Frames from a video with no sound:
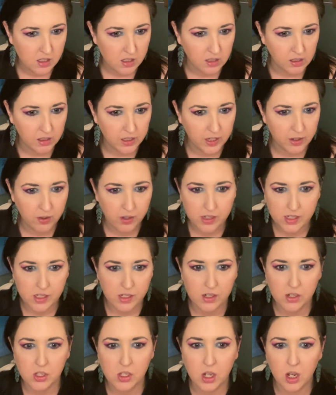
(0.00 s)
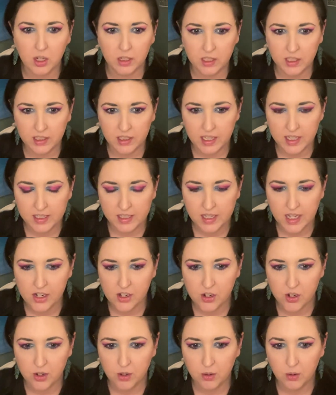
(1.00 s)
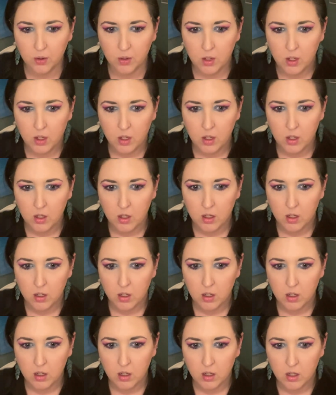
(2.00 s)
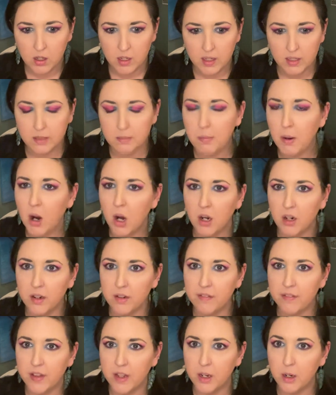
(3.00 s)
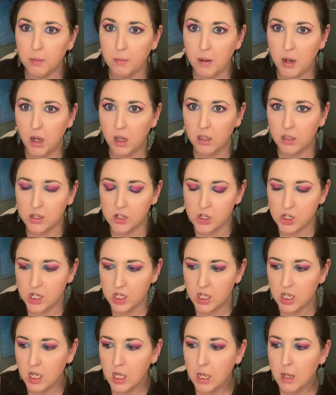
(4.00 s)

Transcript: the lyrics in the song that they send you is part of their apology